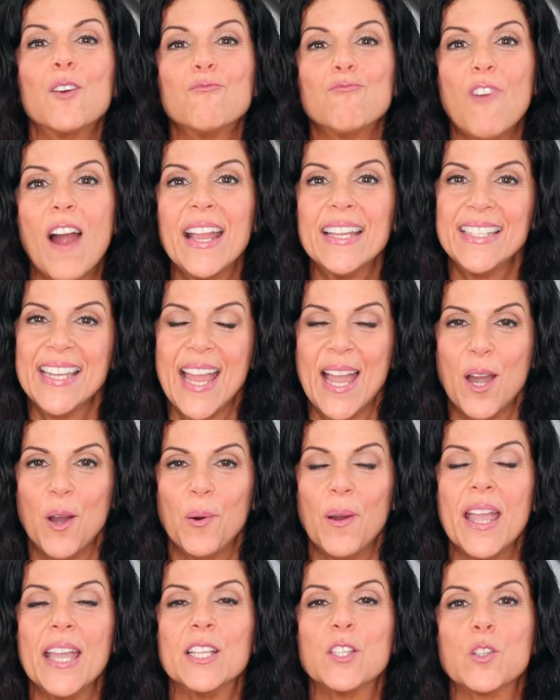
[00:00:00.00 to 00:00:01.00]
right
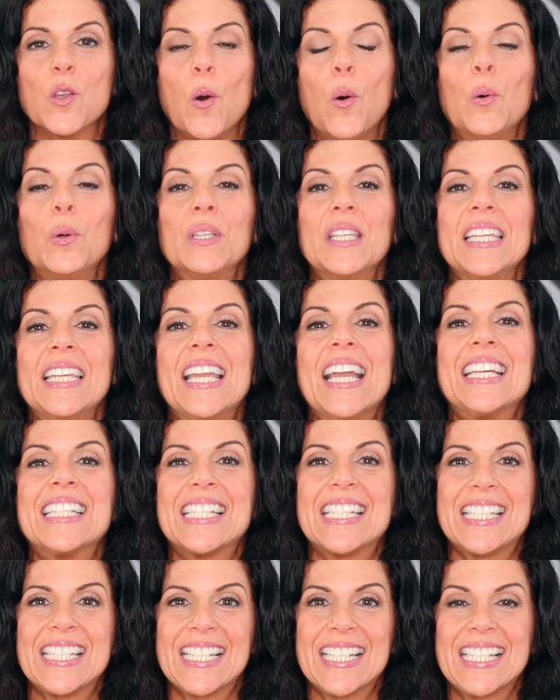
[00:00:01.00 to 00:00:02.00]
now, it's only
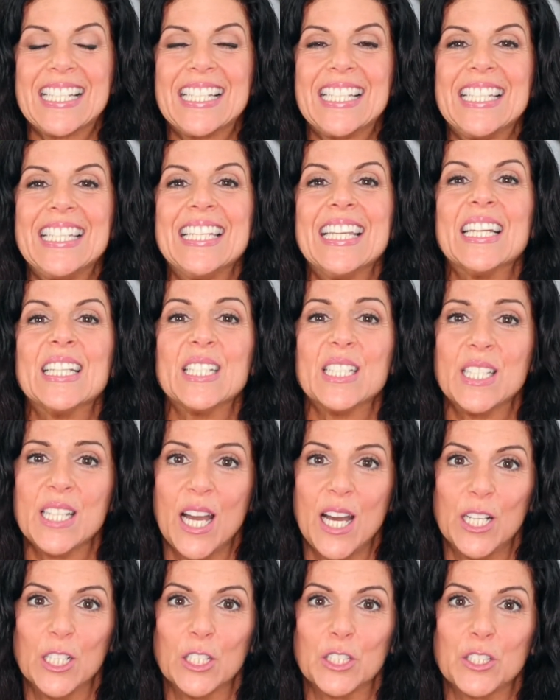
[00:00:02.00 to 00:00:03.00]

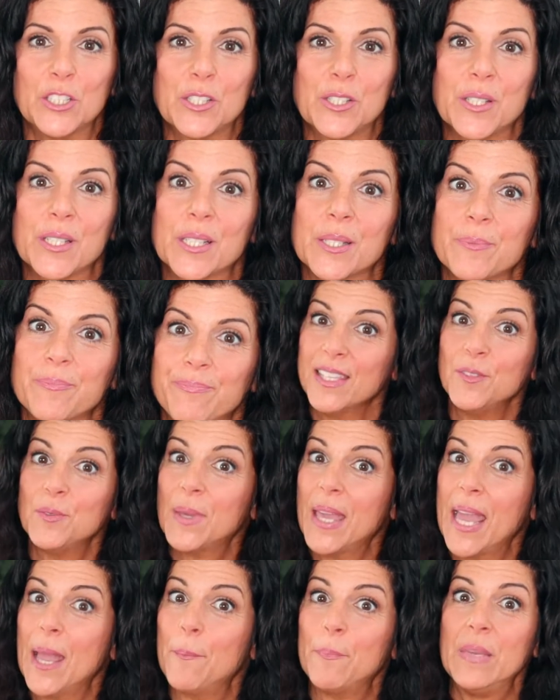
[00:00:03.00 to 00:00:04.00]
$60
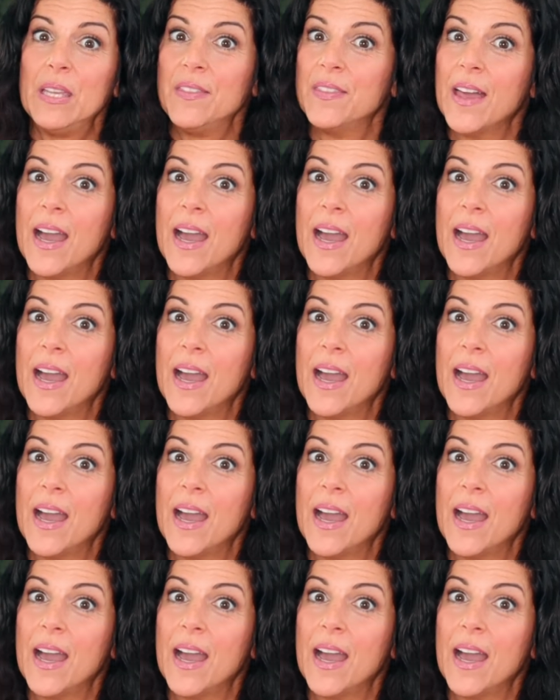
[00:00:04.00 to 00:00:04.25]
can't beat